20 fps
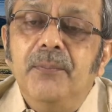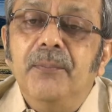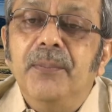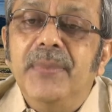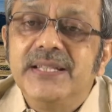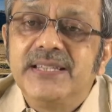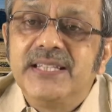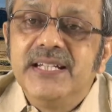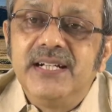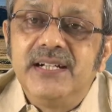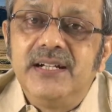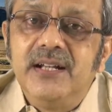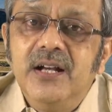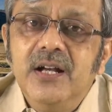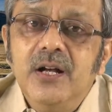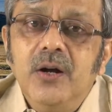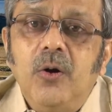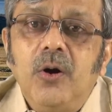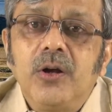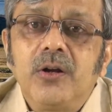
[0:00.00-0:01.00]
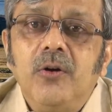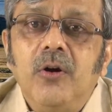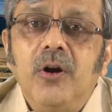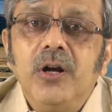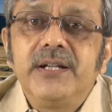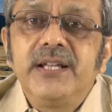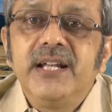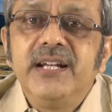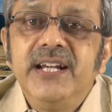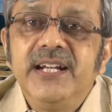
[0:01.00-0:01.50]
method or
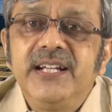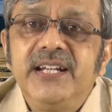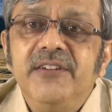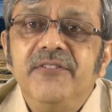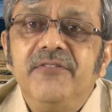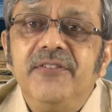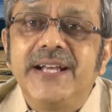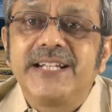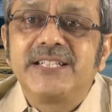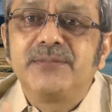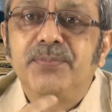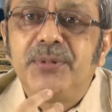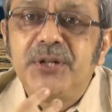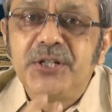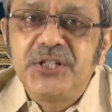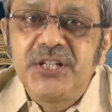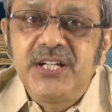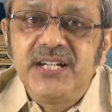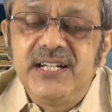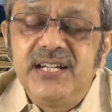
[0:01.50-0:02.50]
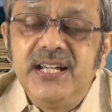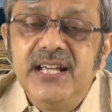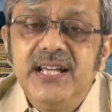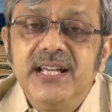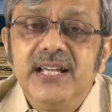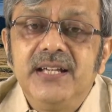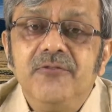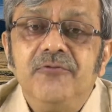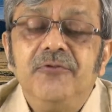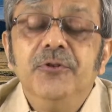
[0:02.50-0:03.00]
alternative expression
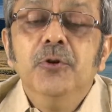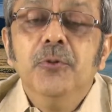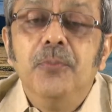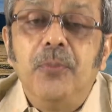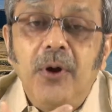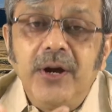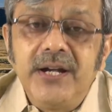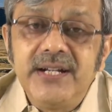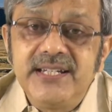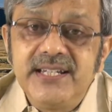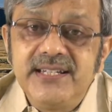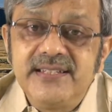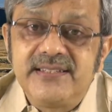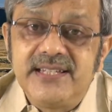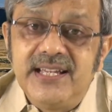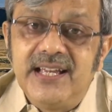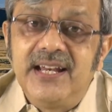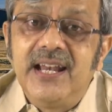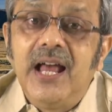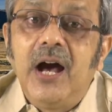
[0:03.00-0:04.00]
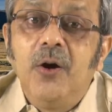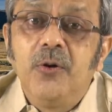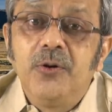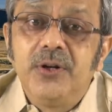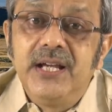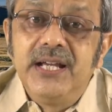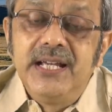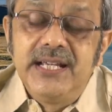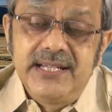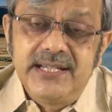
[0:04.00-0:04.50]
viewpoint is
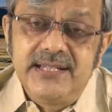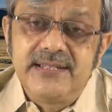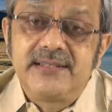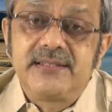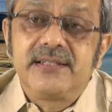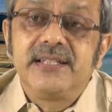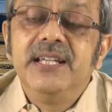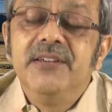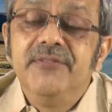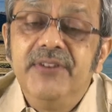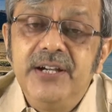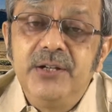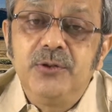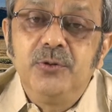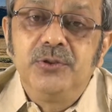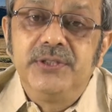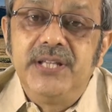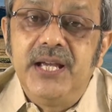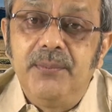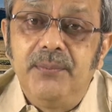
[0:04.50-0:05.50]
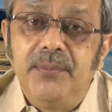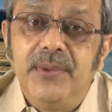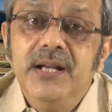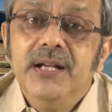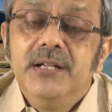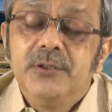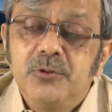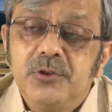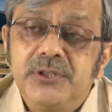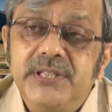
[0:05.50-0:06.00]
allowed, is given to them,
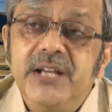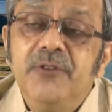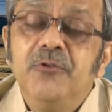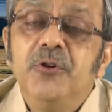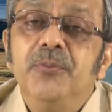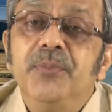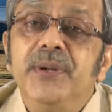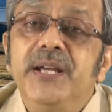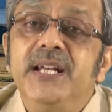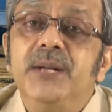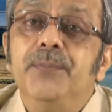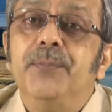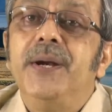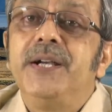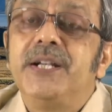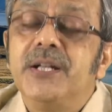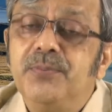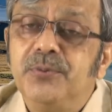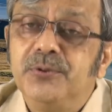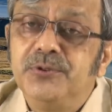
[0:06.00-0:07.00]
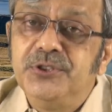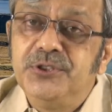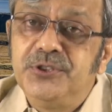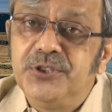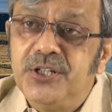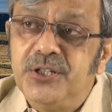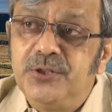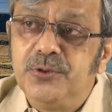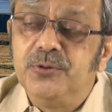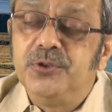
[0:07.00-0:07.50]
so they would be in a better
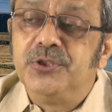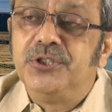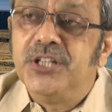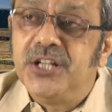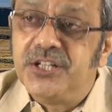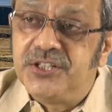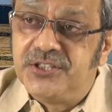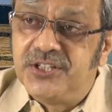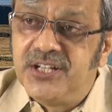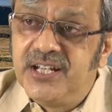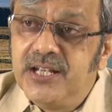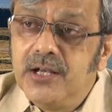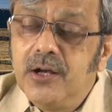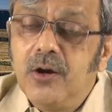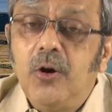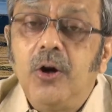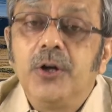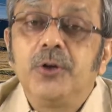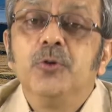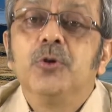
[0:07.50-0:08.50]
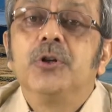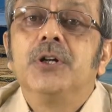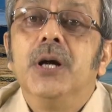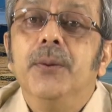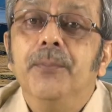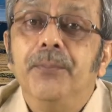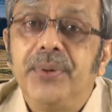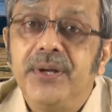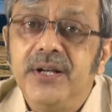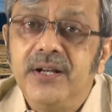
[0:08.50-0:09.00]
position to judge or to
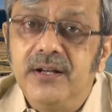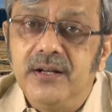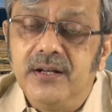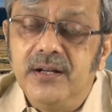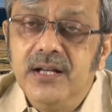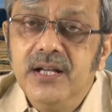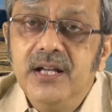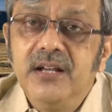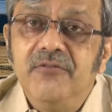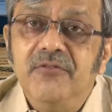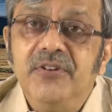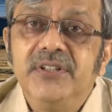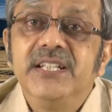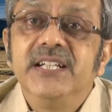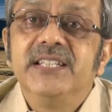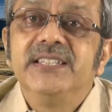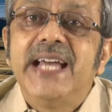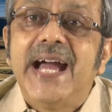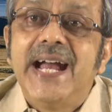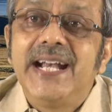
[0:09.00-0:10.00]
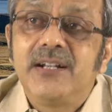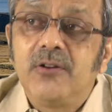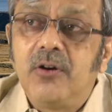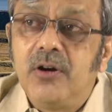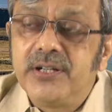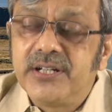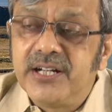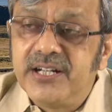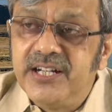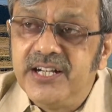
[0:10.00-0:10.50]
compare whether that
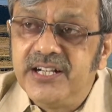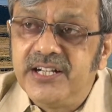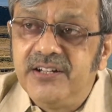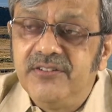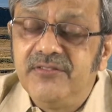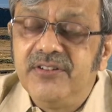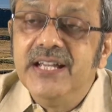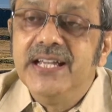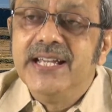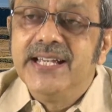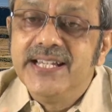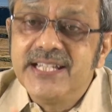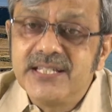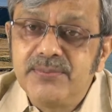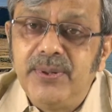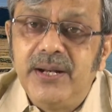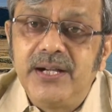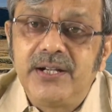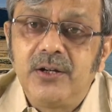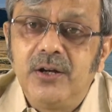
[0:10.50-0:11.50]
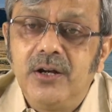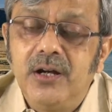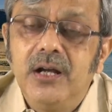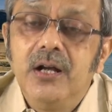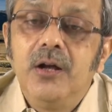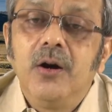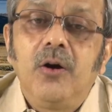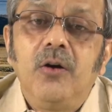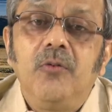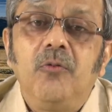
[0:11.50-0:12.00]
alternative is
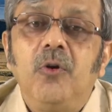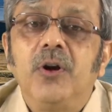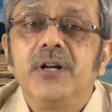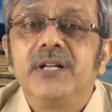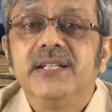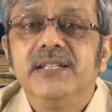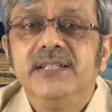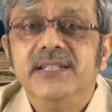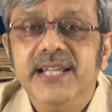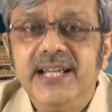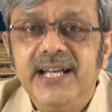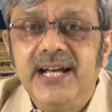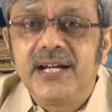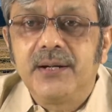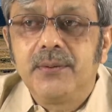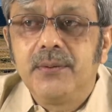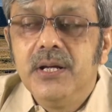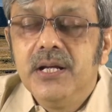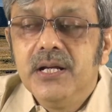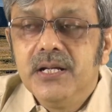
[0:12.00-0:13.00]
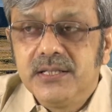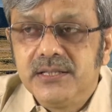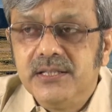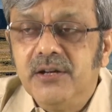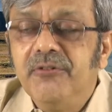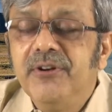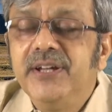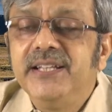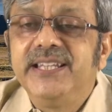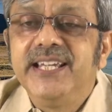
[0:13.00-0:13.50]
better or what they are,
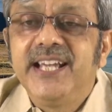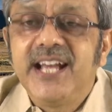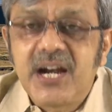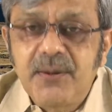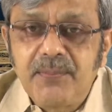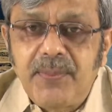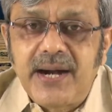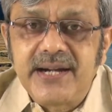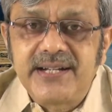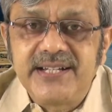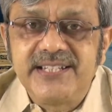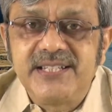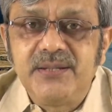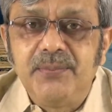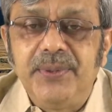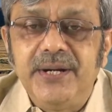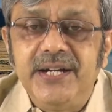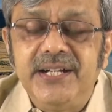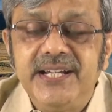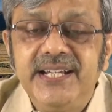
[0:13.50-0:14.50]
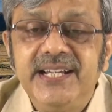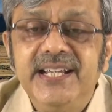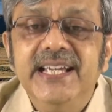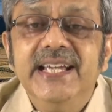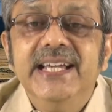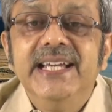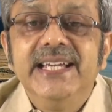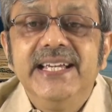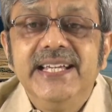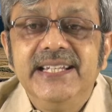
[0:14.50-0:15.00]
the way they are
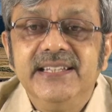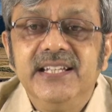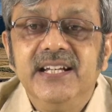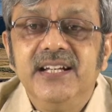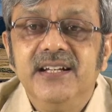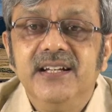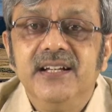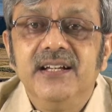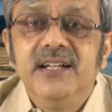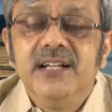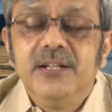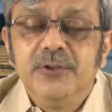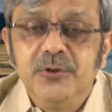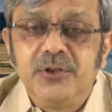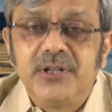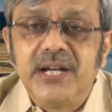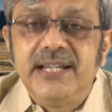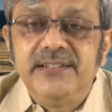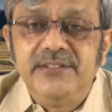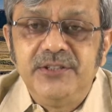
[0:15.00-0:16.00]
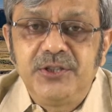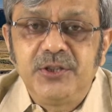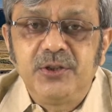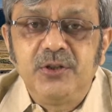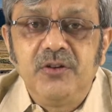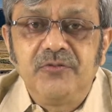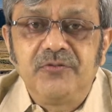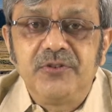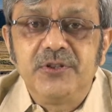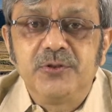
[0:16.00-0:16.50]
participating in the
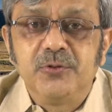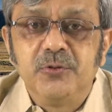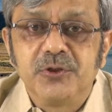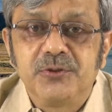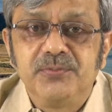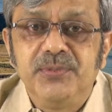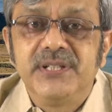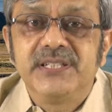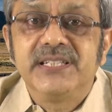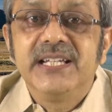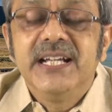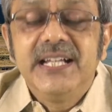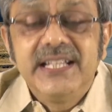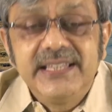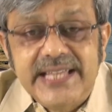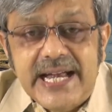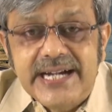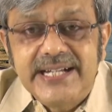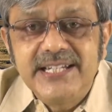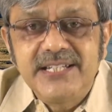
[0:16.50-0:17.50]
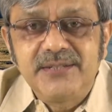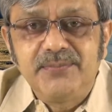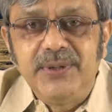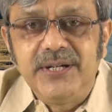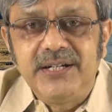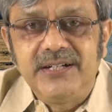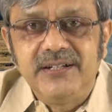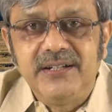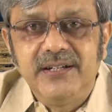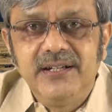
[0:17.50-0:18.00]
utilization of resource base, that is
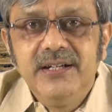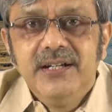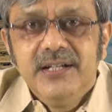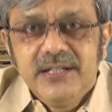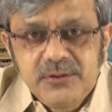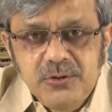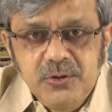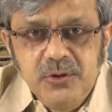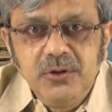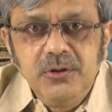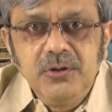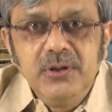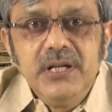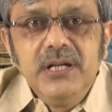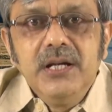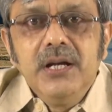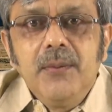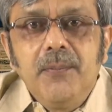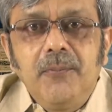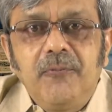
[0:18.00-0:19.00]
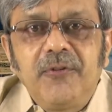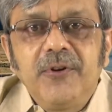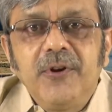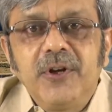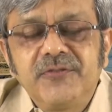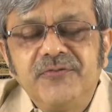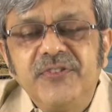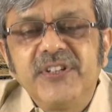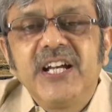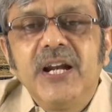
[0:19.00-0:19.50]
better. So
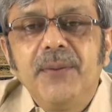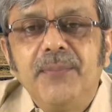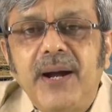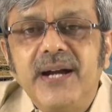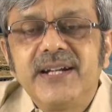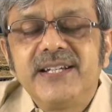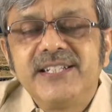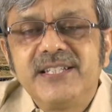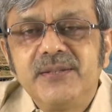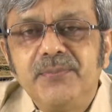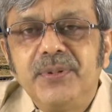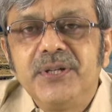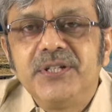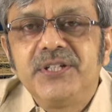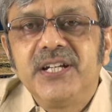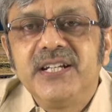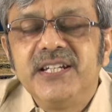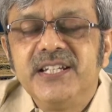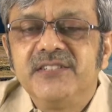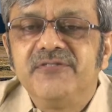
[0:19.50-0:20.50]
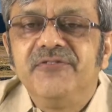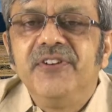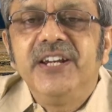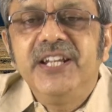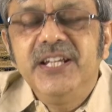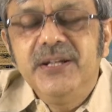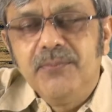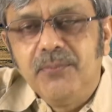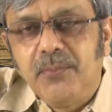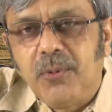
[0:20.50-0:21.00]
philosophical participation is
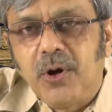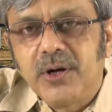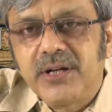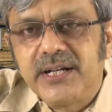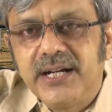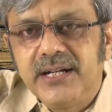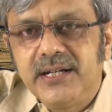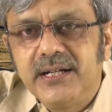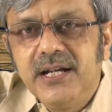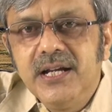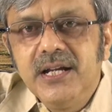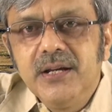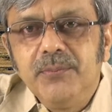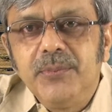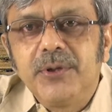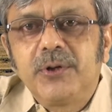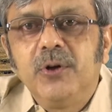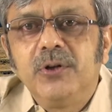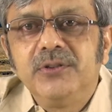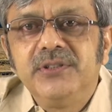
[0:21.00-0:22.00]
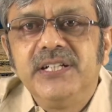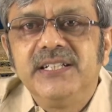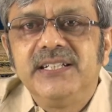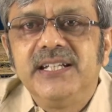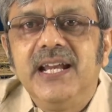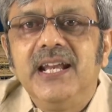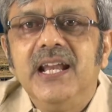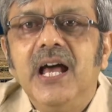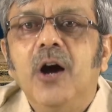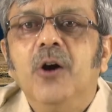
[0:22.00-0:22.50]
very important because
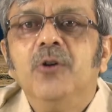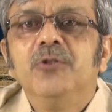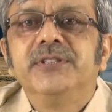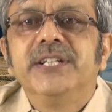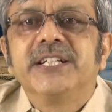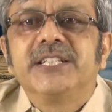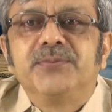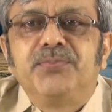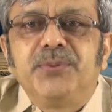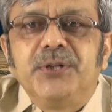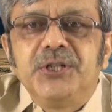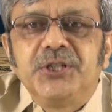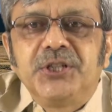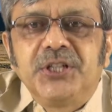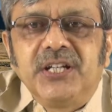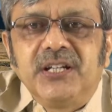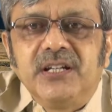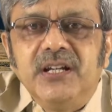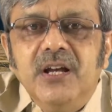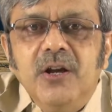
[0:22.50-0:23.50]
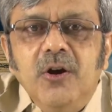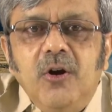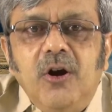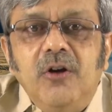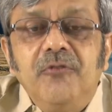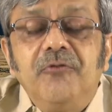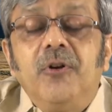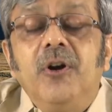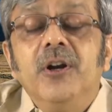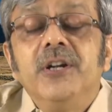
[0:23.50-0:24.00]
it allows expression
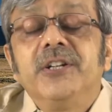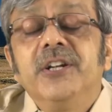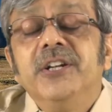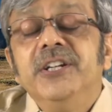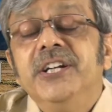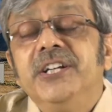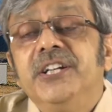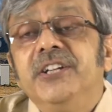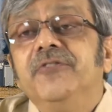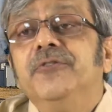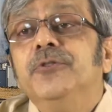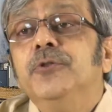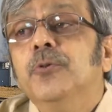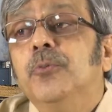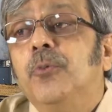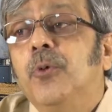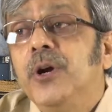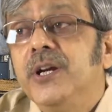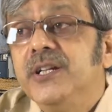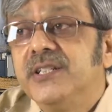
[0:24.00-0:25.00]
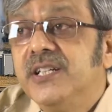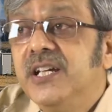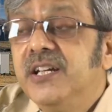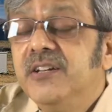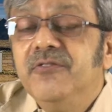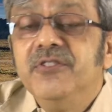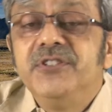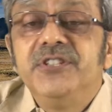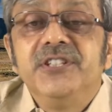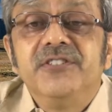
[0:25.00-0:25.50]
of alternative viewpoints,
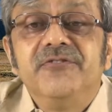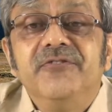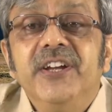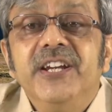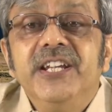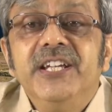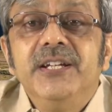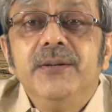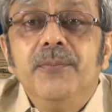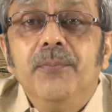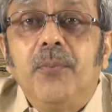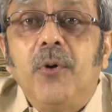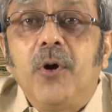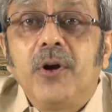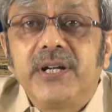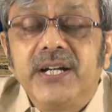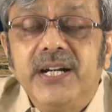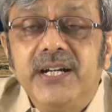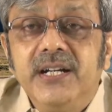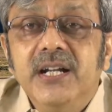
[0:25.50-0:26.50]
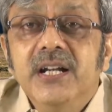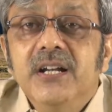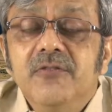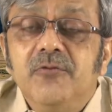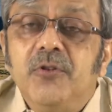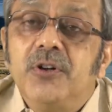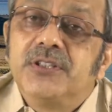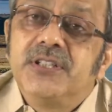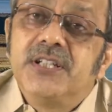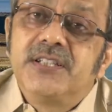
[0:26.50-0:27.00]
which is very important
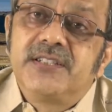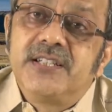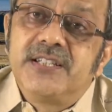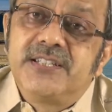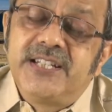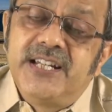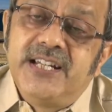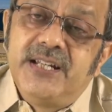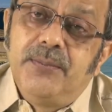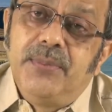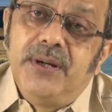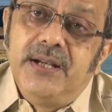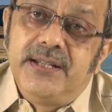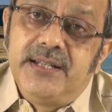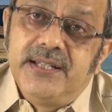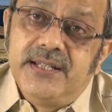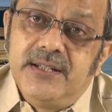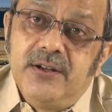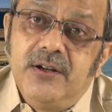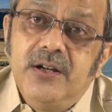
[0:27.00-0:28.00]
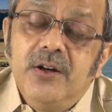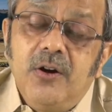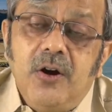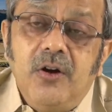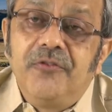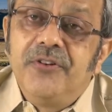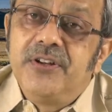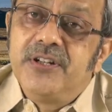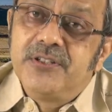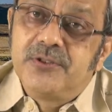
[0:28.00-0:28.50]
for the sustainability
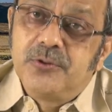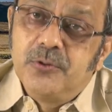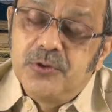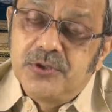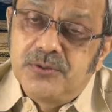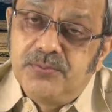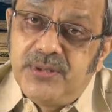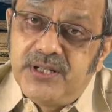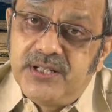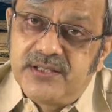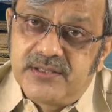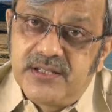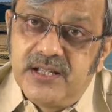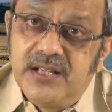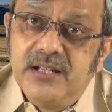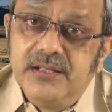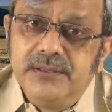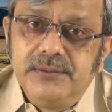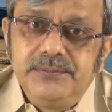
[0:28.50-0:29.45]
of a resource base.